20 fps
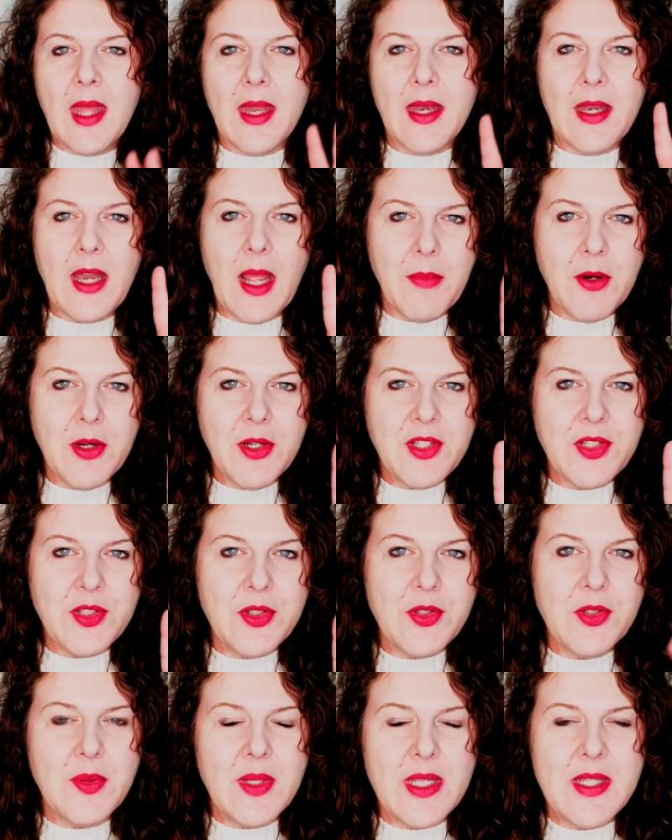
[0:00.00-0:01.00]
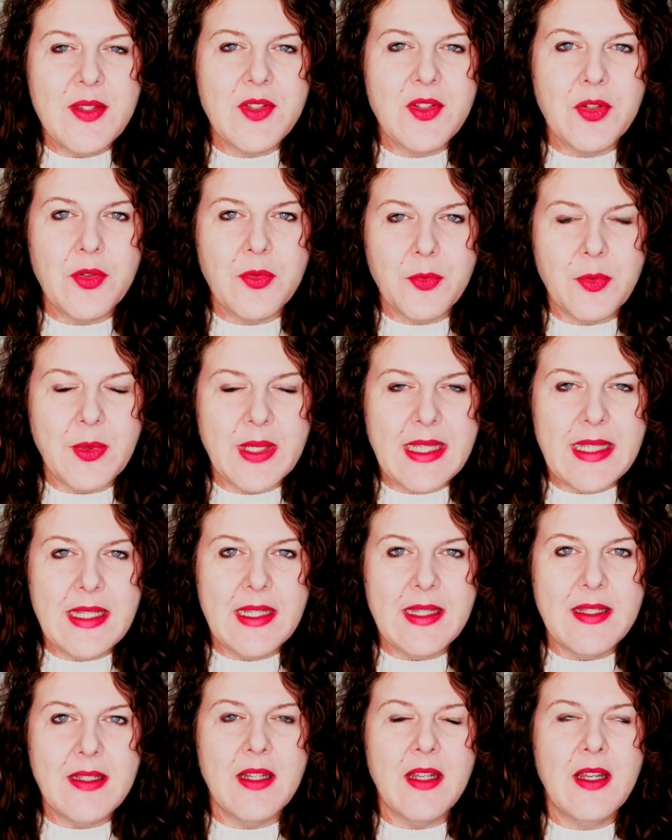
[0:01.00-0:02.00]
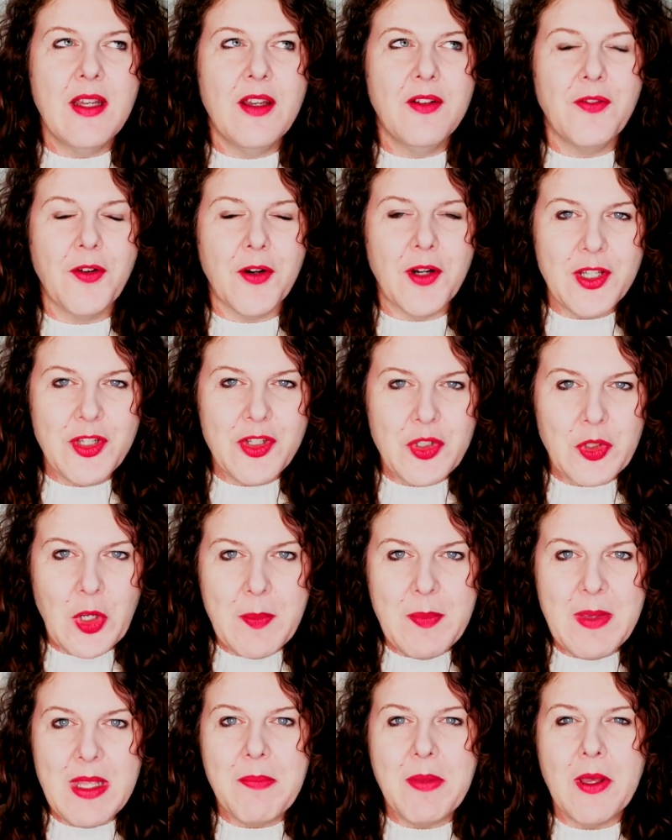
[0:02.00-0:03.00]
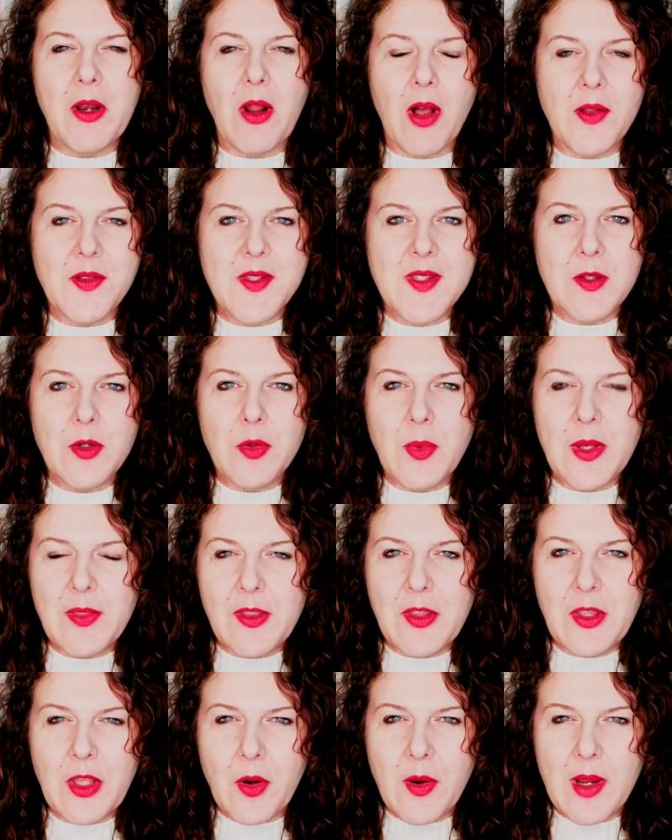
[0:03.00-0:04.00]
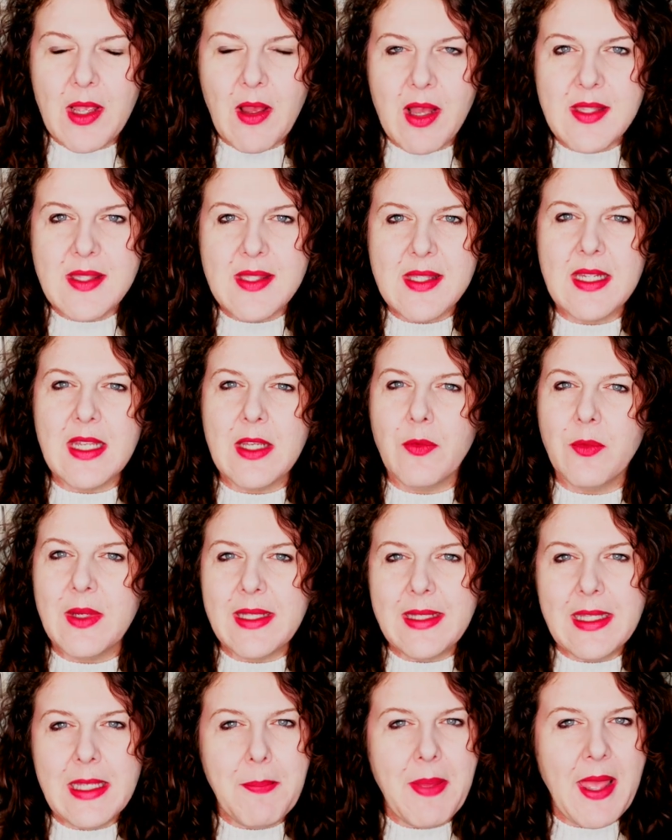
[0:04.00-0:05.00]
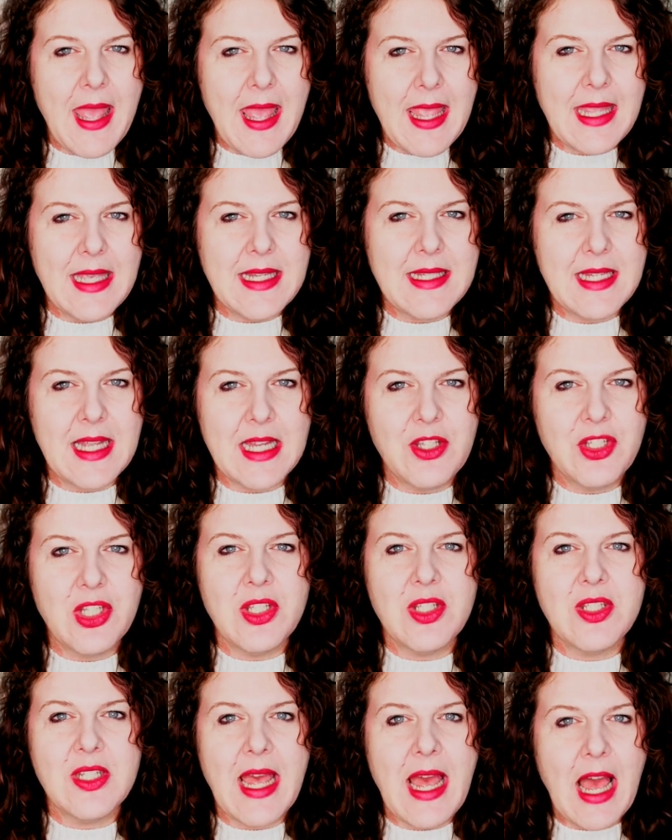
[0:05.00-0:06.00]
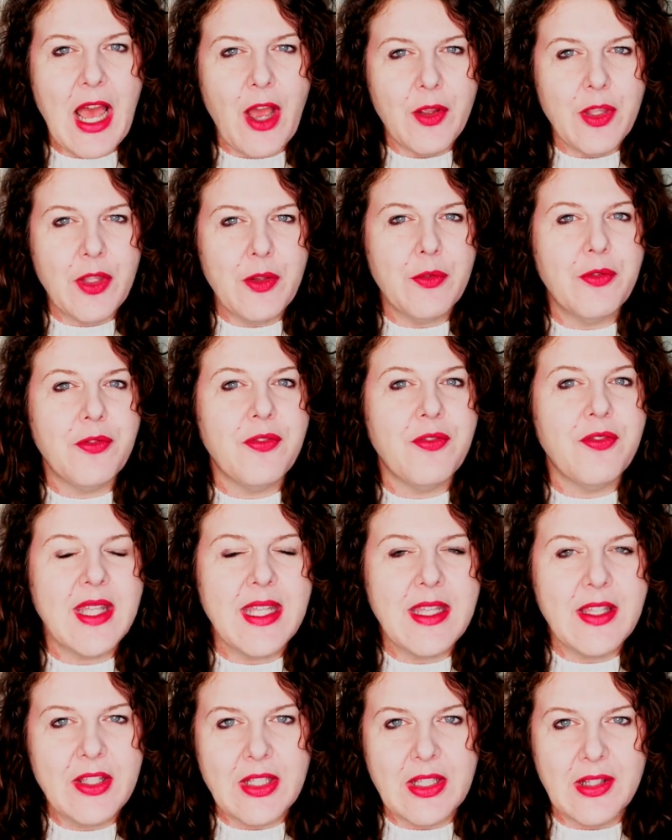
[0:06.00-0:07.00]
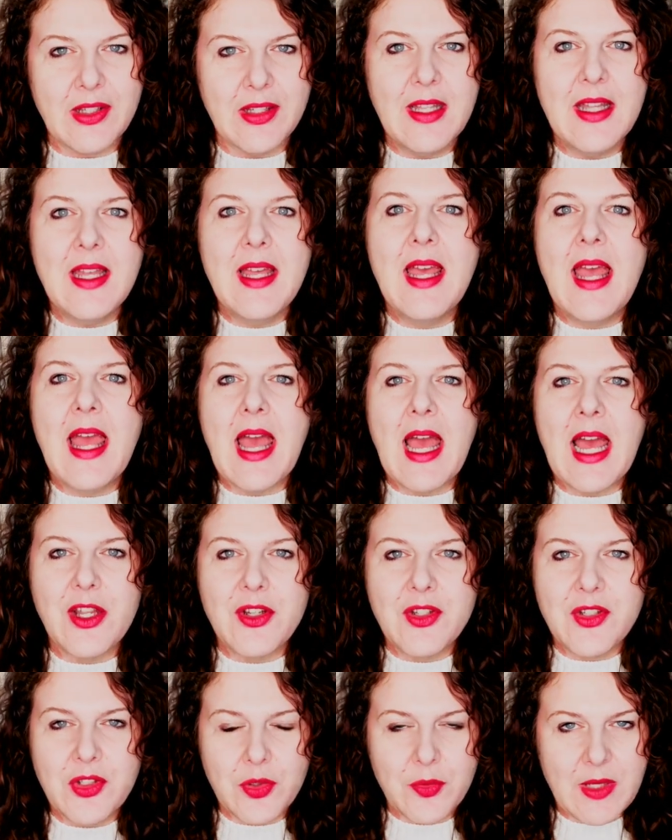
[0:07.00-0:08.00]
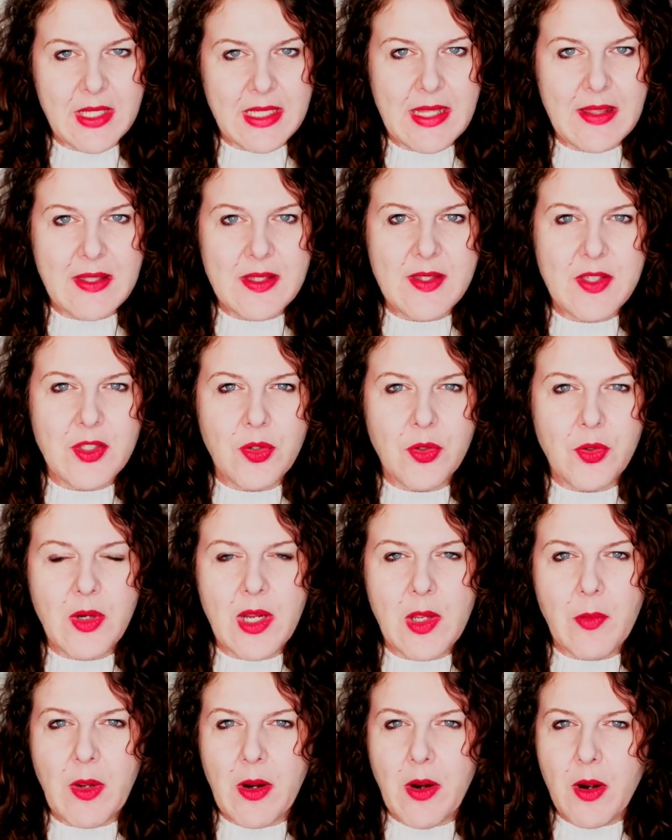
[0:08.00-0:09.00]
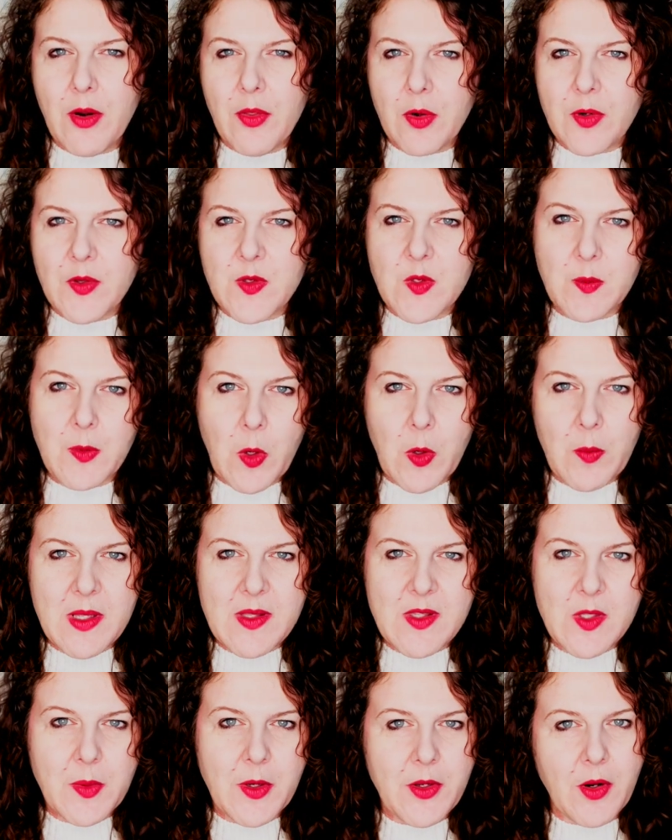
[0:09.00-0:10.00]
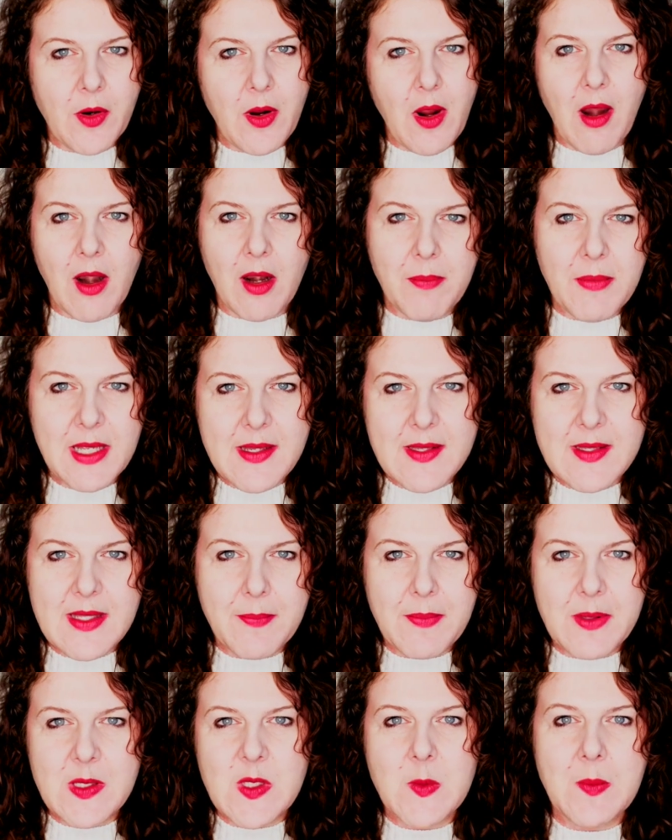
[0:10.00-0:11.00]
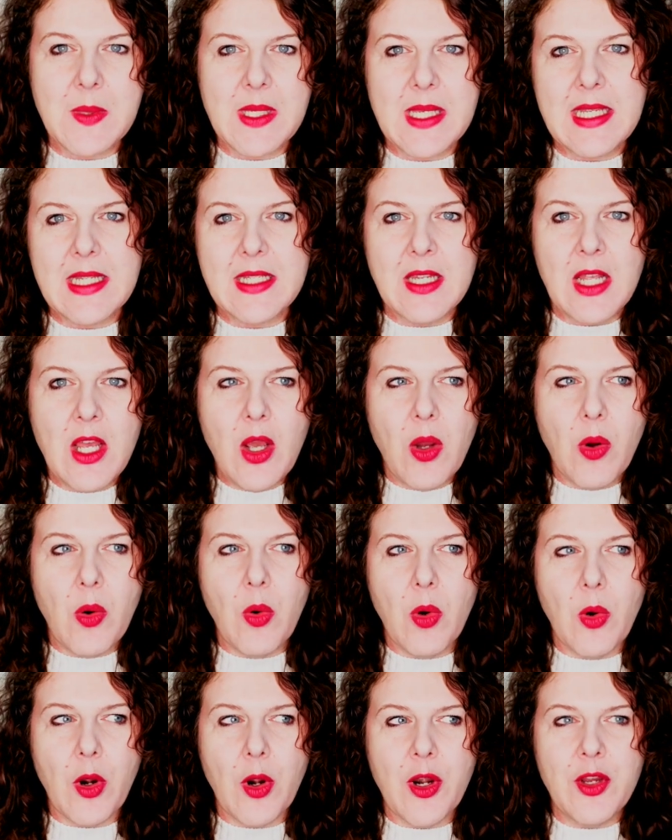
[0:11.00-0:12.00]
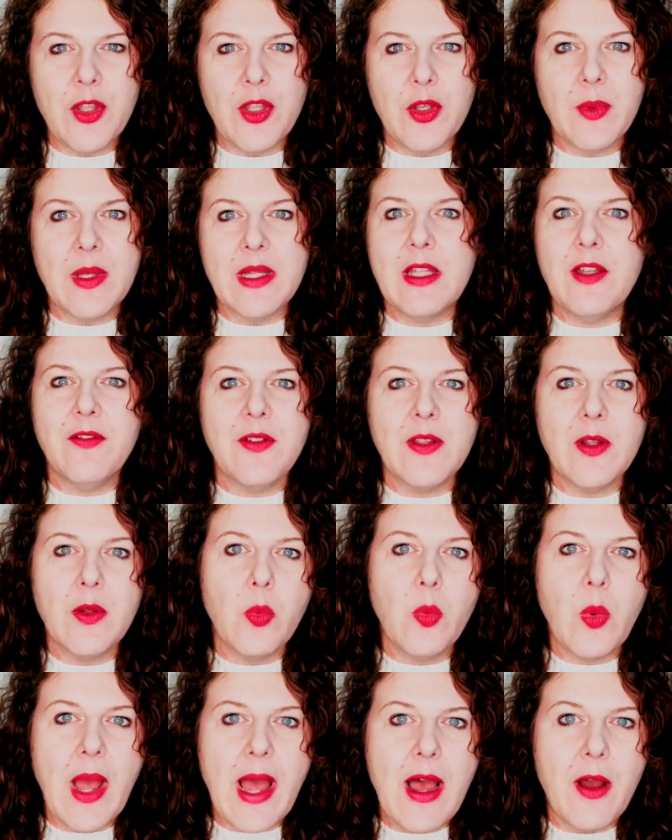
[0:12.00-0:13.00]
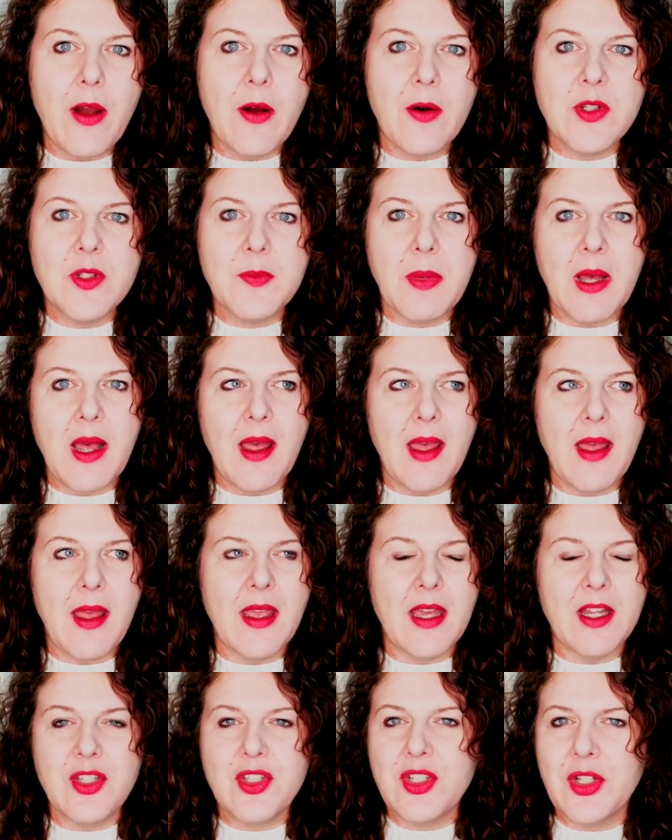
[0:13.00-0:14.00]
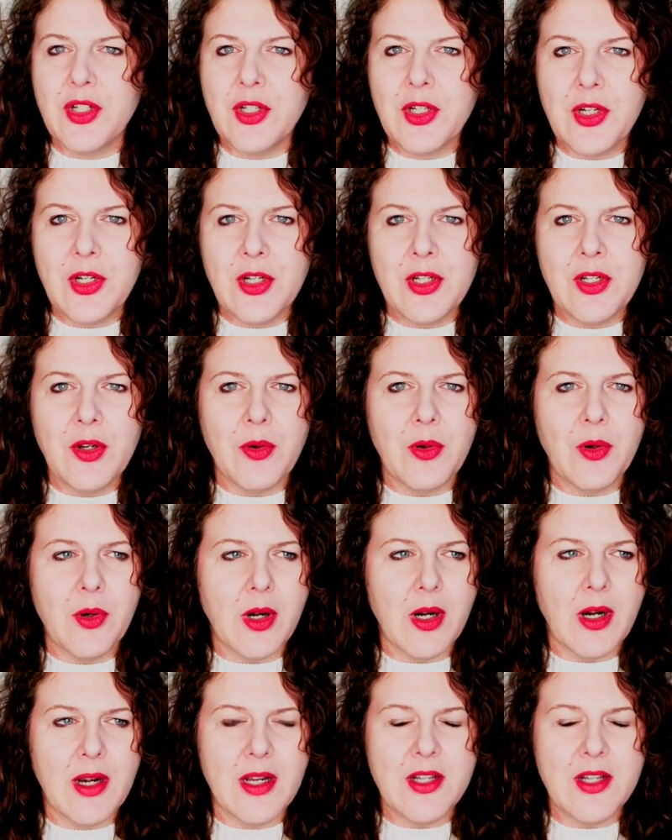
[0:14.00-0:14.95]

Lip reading: Number 2 is to read for enjoyment, but also with curiosity, really paying attention to how you feel as you're reading the story. Where are those moments where your heart picks up its beat, or you really feel wowed by a turn or a